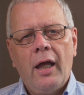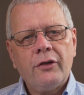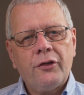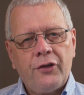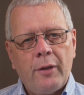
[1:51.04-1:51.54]

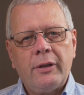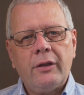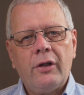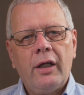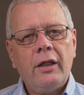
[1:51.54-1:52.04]
The
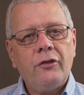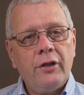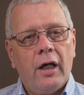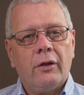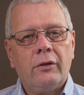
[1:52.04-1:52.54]
summit is
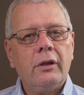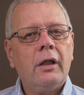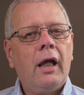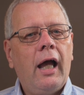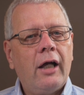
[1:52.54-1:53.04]
known
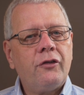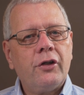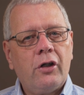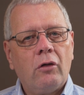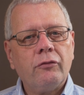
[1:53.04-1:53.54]
as
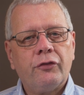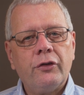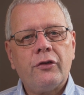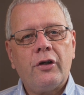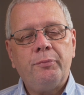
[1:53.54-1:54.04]
the
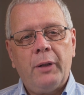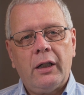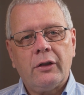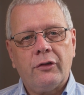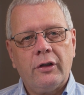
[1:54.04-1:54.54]
Conference of
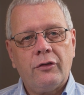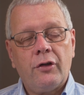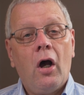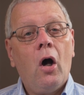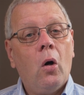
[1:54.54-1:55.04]

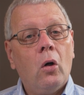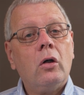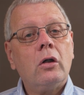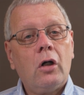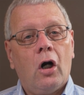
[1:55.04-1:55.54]
Parties,
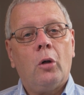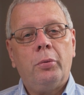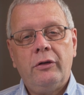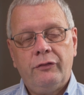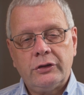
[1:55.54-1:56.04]
or COP
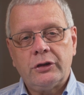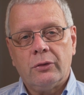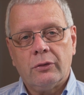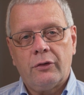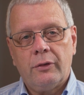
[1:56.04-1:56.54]
for
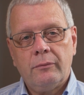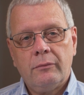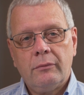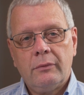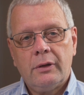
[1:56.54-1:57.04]
short.
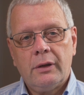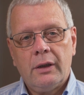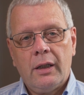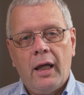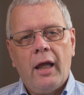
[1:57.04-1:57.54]

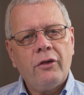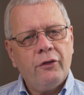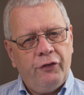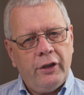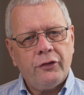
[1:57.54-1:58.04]

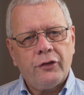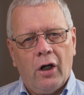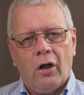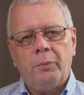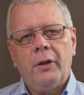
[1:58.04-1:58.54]
The first
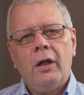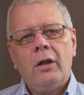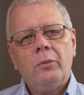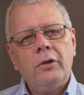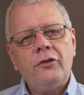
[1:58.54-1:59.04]
COP
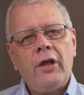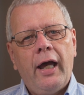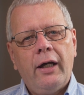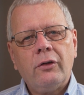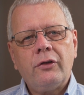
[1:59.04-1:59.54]
was
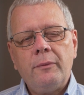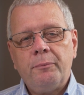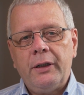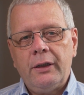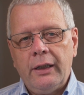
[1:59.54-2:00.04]
held in
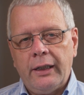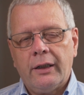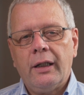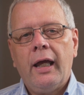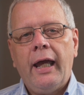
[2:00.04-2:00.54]

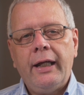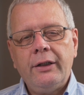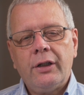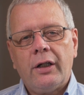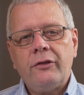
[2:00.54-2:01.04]
Berlin
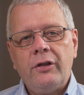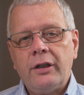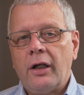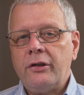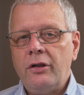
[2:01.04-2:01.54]
in
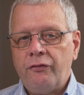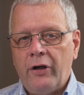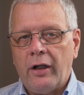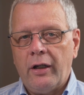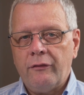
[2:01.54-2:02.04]

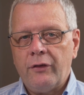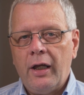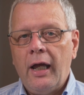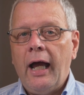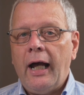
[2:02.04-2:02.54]
1995
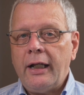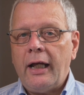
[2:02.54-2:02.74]
and